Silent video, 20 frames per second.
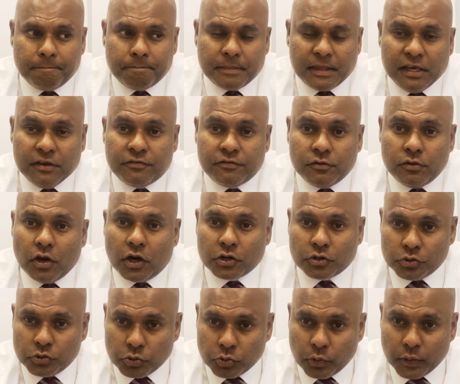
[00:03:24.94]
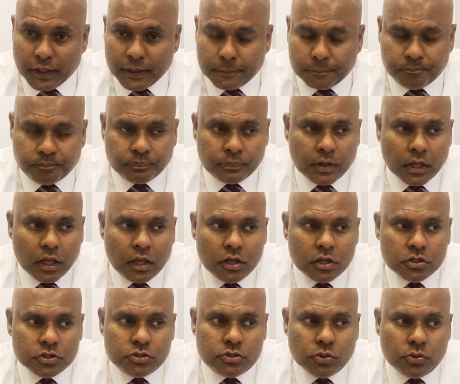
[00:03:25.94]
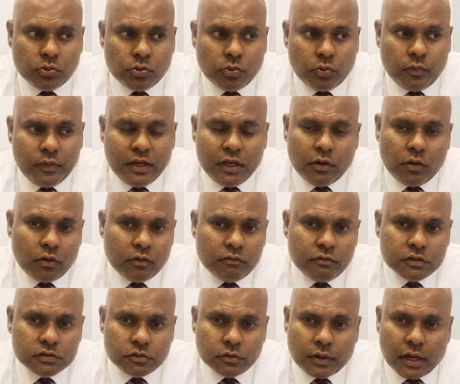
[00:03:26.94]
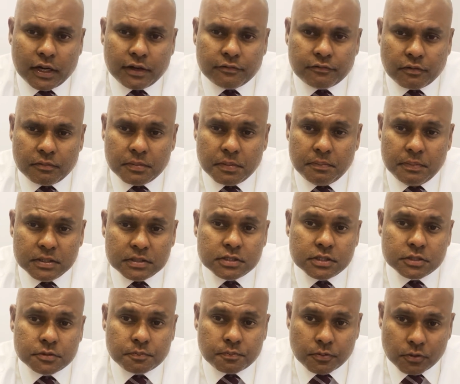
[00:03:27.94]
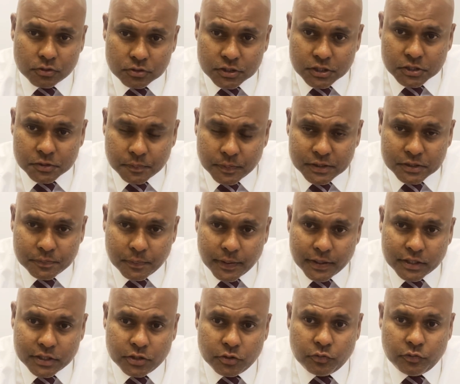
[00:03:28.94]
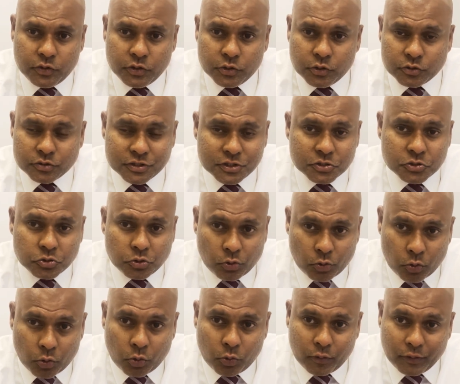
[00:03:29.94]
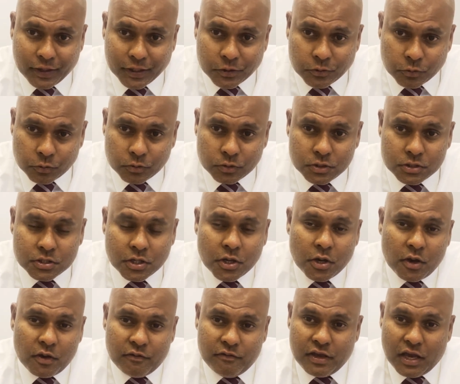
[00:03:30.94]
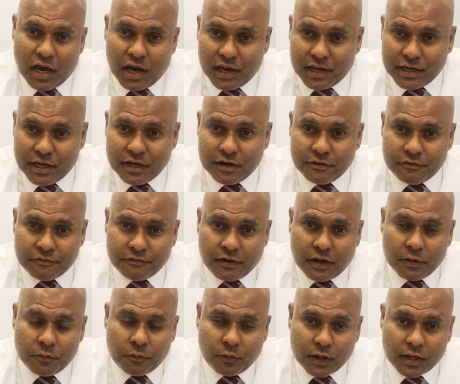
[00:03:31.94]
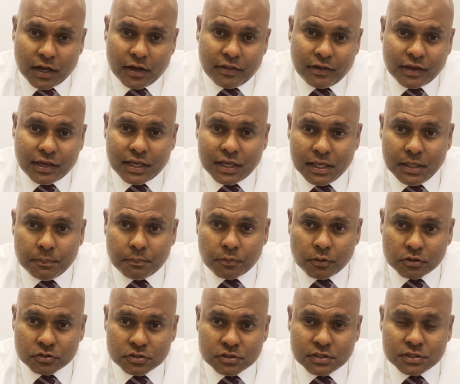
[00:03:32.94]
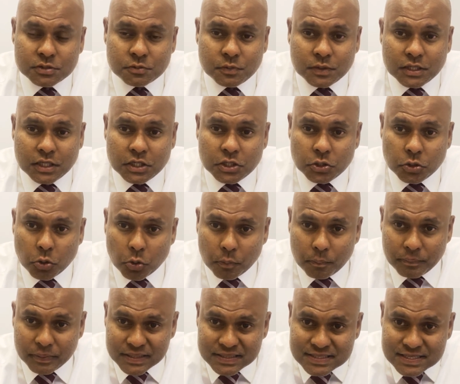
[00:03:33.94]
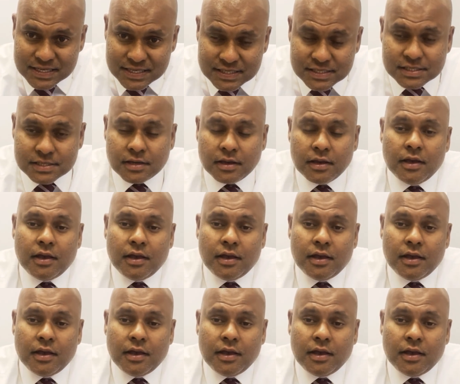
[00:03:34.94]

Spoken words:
if you are to do it. So we always look at it from the business process perspective. We don't just throw away tools. We identify what are the key processes within your business,